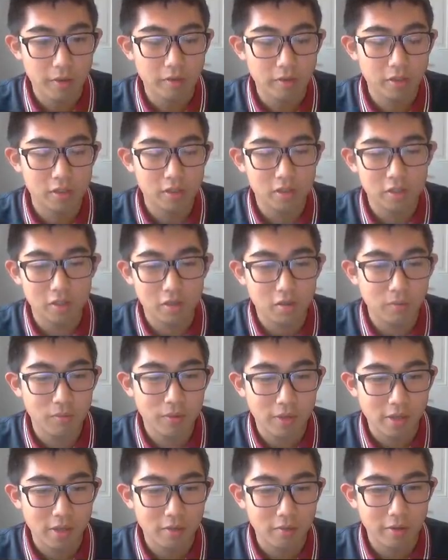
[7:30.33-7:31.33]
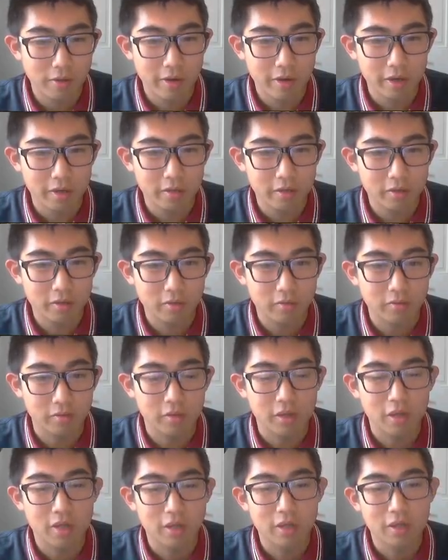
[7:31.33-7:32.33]
which is so bloody well angled?
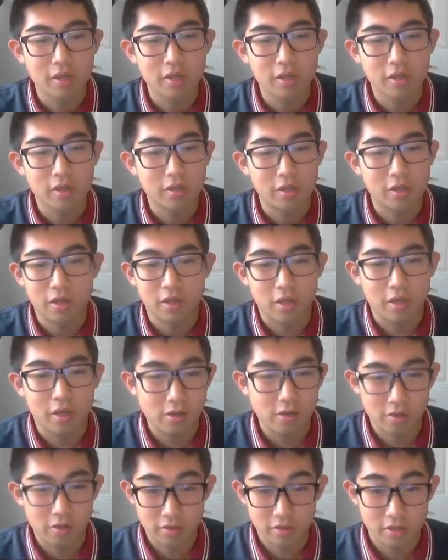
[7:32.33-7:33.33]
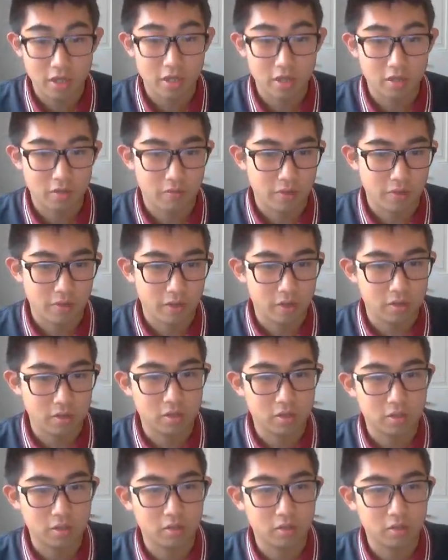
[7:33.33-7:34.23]
I don't understand some players.